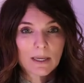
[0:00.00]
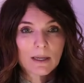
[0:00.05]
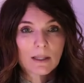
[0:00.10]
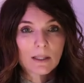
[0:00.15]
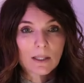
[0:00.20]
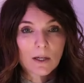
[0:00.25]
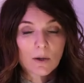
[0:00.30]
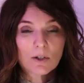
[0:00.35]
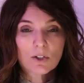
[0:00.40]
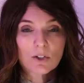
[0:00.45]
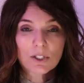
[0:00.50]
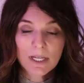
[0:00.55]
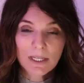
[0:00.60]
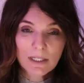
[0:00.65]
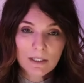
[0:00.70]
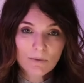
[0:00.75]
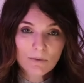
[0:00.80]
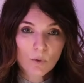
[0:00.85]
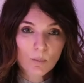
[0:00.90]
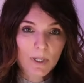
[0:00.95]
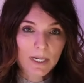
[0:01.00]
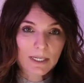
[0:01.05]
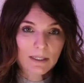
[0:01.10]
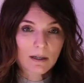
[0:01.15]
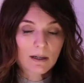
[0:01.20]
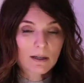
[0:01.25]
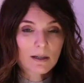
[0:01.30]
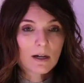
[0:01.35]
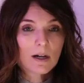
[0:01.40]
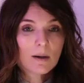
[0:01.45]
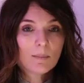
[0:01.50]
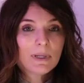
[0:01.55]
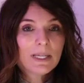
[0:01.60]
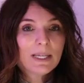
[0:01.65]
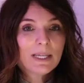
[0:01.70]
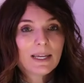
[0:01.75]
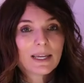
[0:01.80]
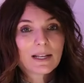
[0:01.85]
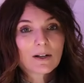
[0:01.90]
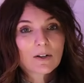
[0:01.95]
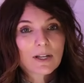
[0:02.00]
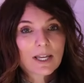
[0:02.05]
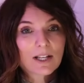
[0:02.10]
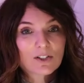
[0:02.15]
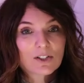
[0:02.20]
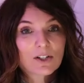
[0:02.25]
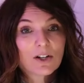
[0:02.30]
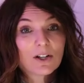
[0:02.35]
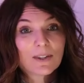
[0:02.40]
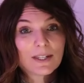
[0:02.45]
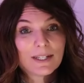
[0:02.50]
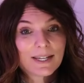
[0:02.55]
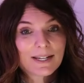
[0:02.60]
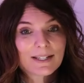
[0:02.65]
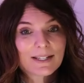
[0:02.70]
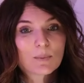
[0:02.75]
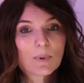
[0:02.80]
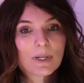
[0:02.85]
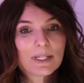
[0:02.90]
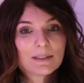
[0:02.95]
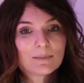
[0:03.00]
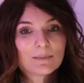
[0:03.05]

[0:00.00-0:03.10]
hello at shandafulbright.com and I'll catch you on the next one.